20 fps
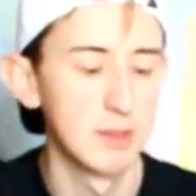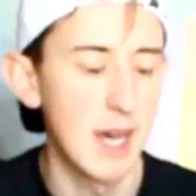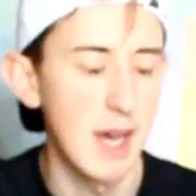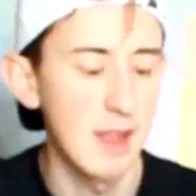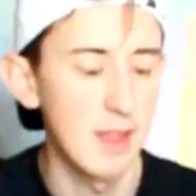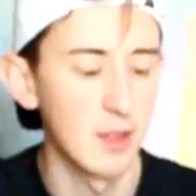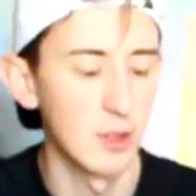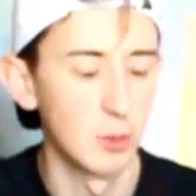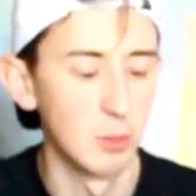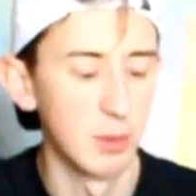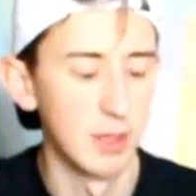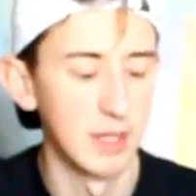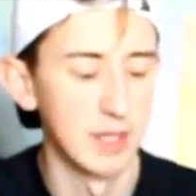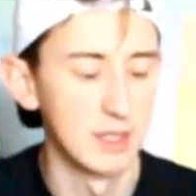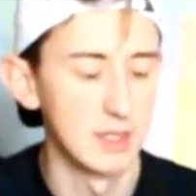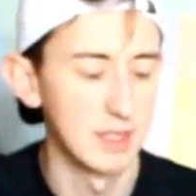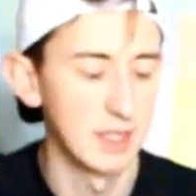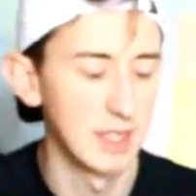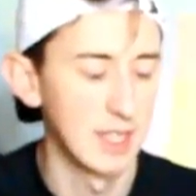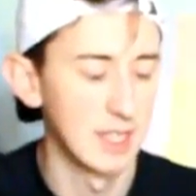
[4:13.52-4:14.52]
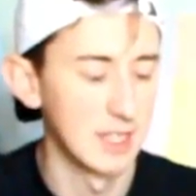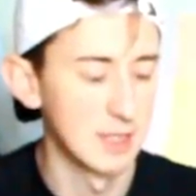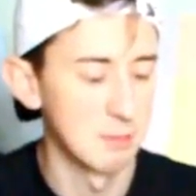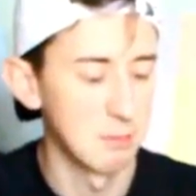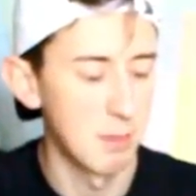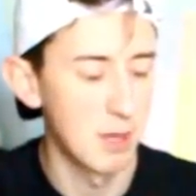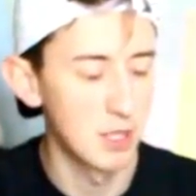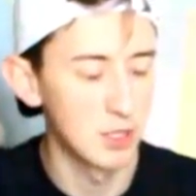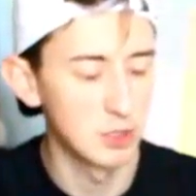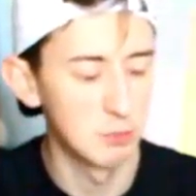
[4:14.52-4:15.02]
down a little bit to get as
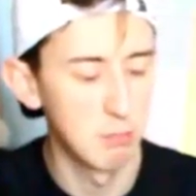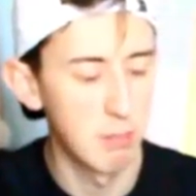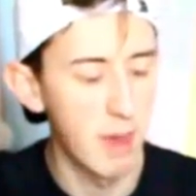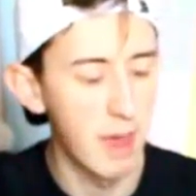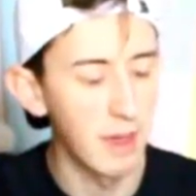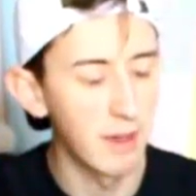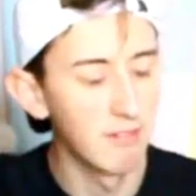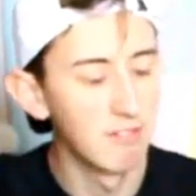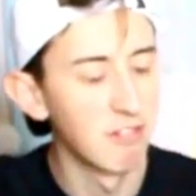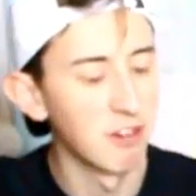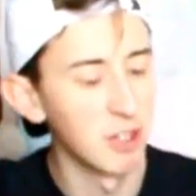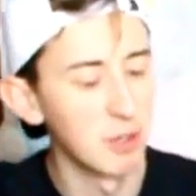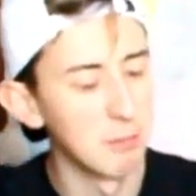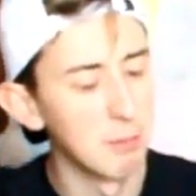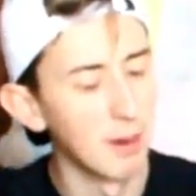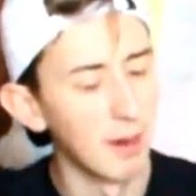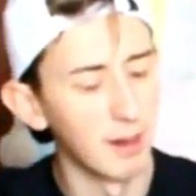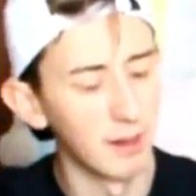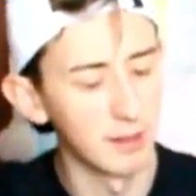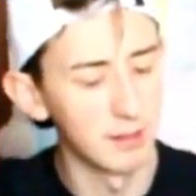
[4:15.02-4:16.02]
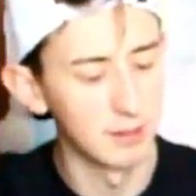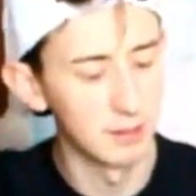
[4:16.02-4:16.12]
much bang for your buck.